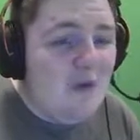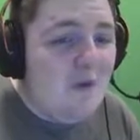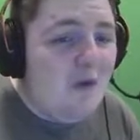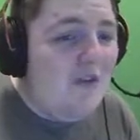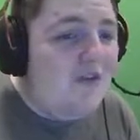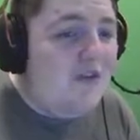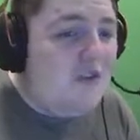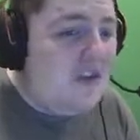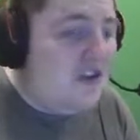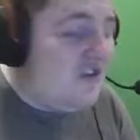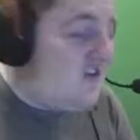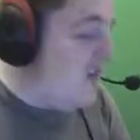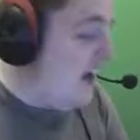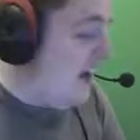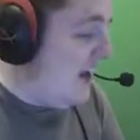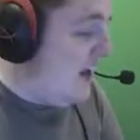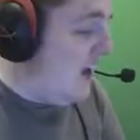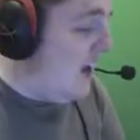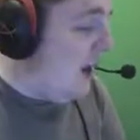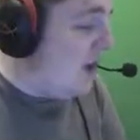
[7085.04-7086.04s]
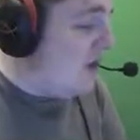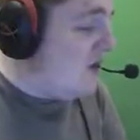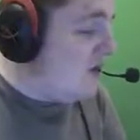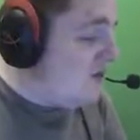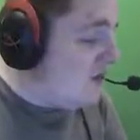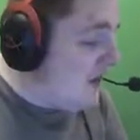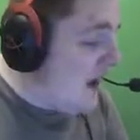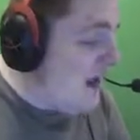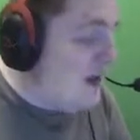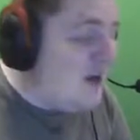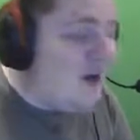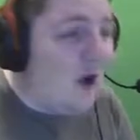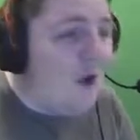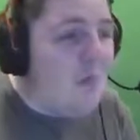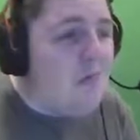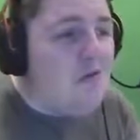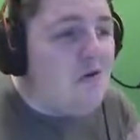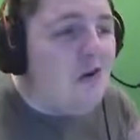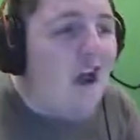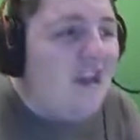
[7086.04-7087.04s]
we've just seen a great goal.
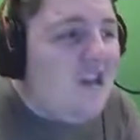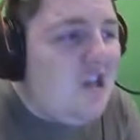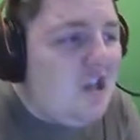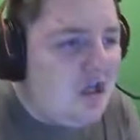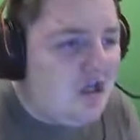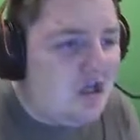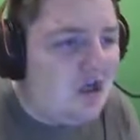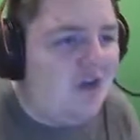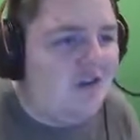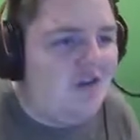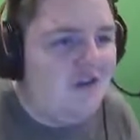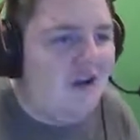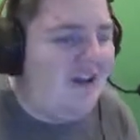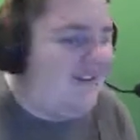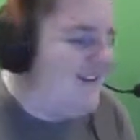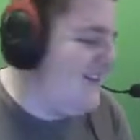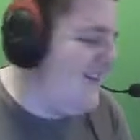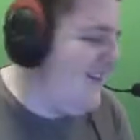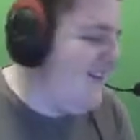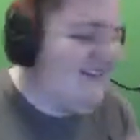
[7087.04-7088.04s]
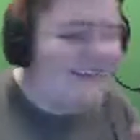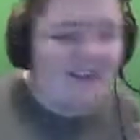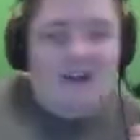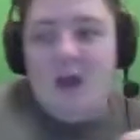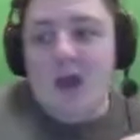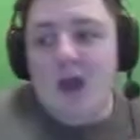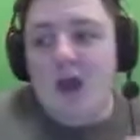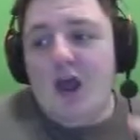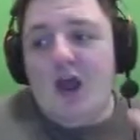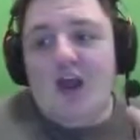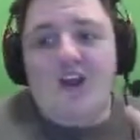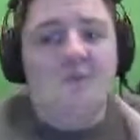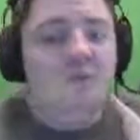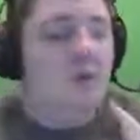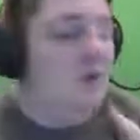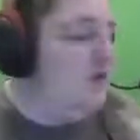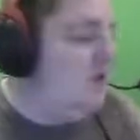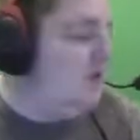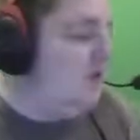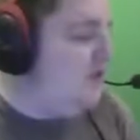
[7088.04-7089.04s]
Miranchuk for Atalanta has
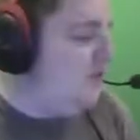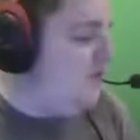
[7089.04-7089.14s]
put them